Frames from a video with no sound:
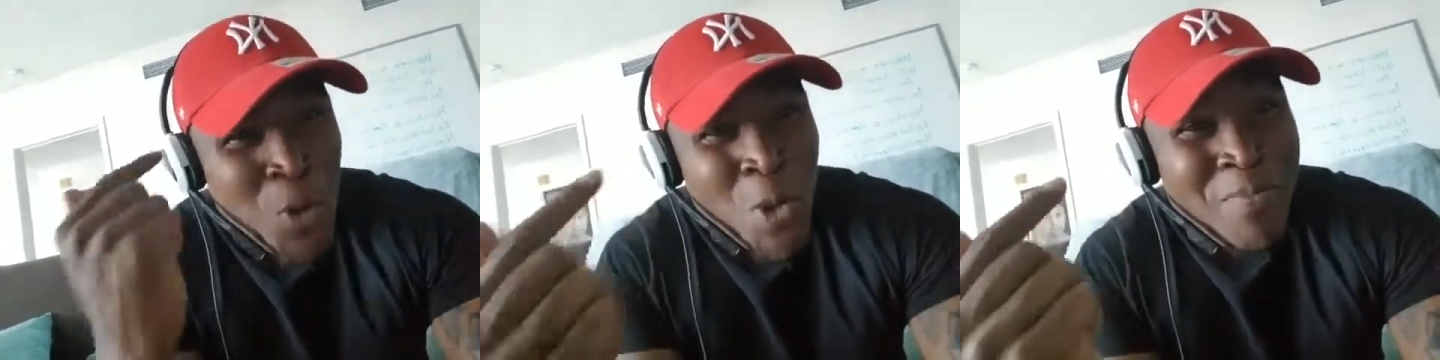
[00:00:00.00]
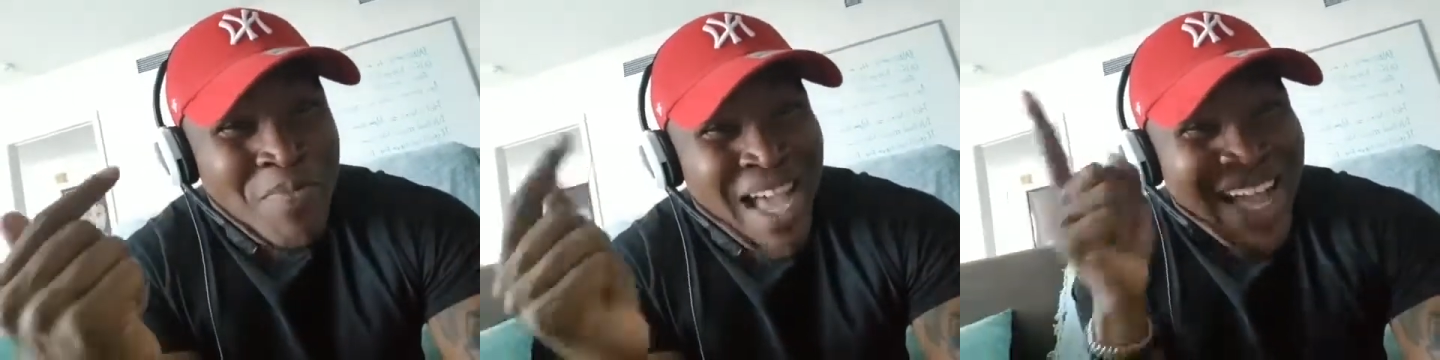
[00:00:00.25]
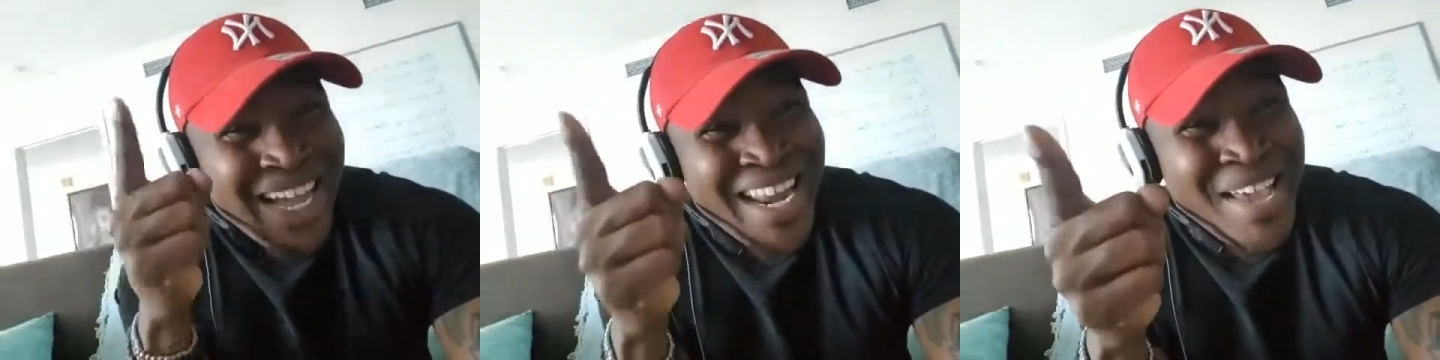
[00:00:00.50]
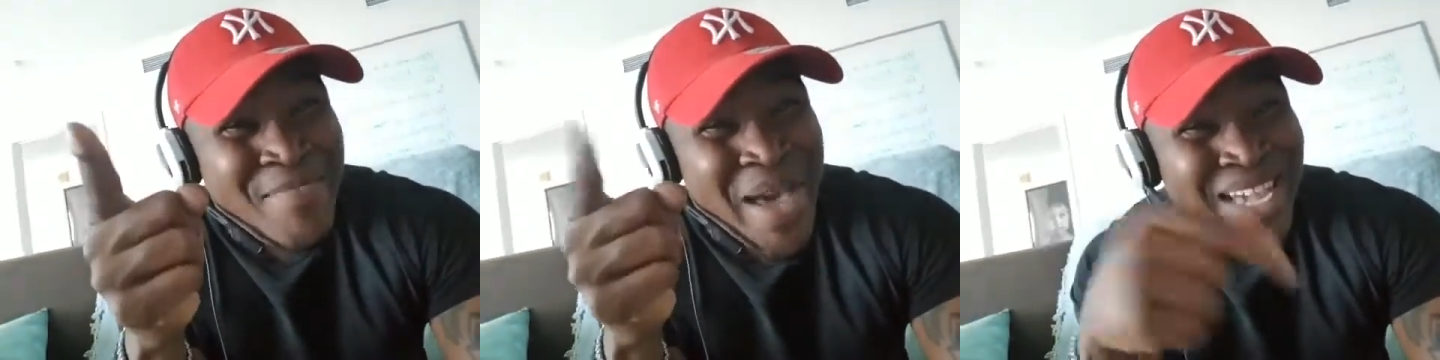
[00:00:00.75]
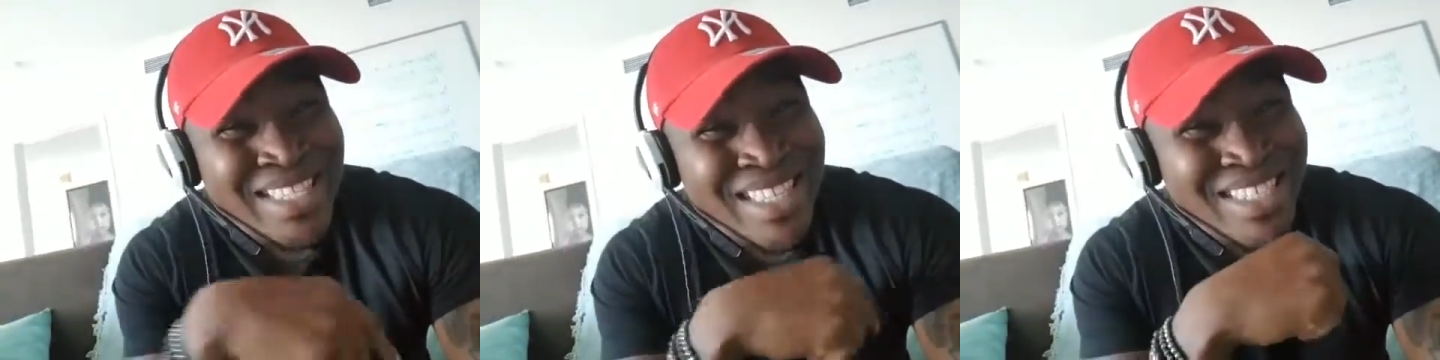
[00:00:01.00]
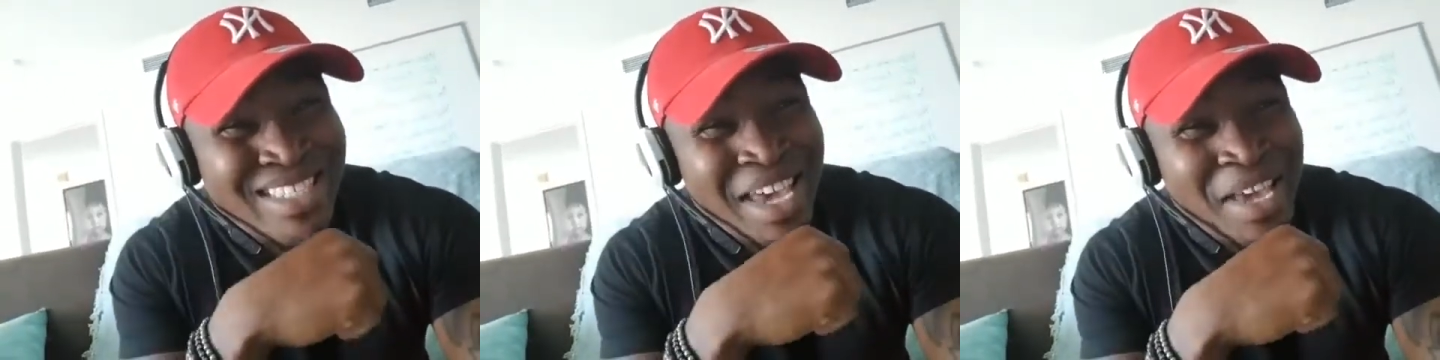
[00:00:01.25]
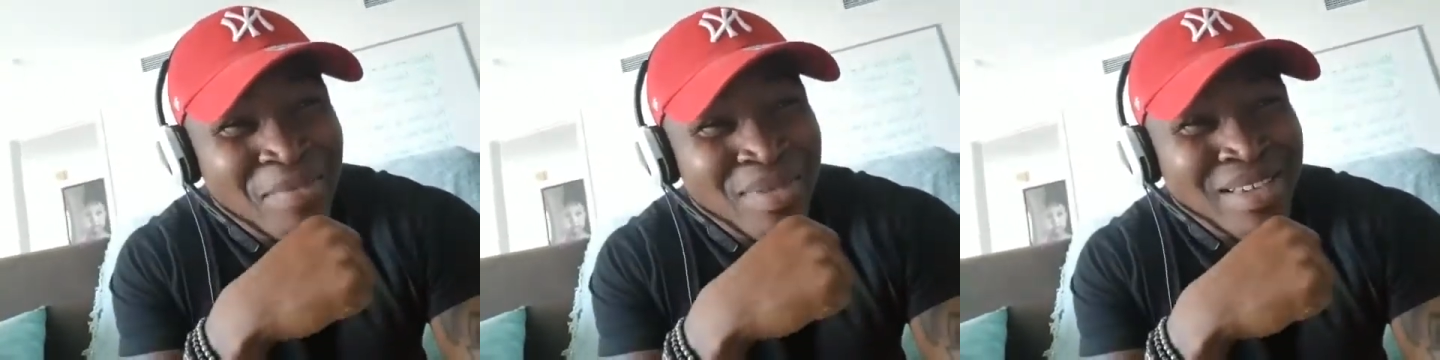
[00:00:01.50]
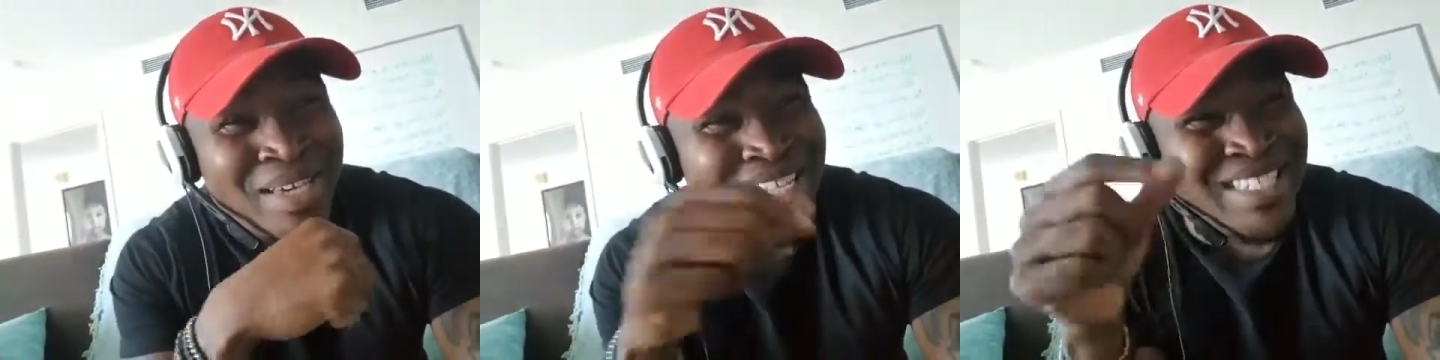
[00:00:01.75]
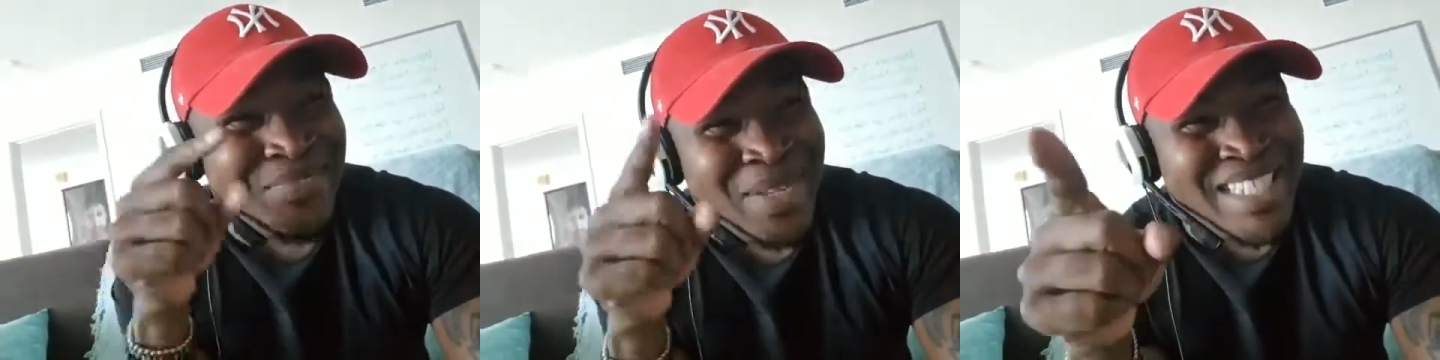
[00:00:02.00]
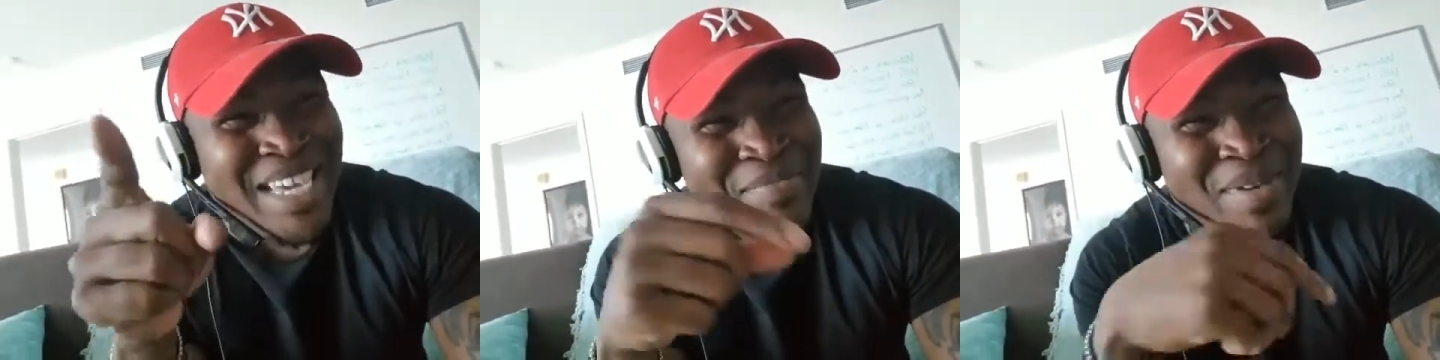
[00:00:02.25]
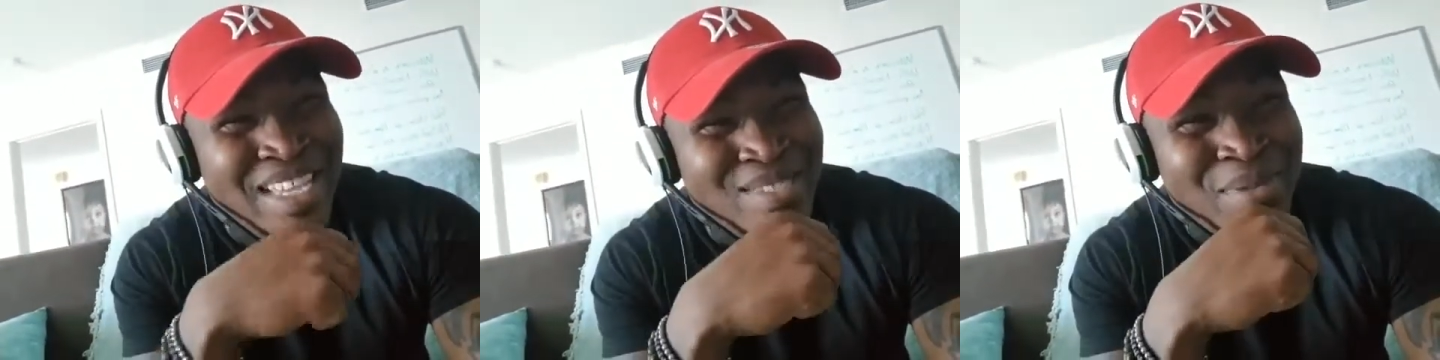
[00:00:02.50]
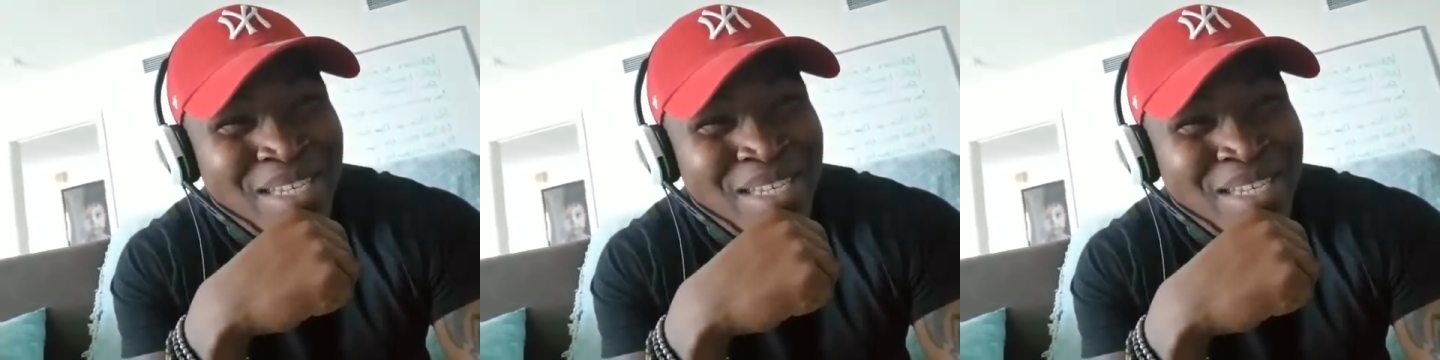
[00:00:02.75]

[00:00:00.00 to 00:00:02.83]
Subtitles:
Well, I got to head back into this game because my team needs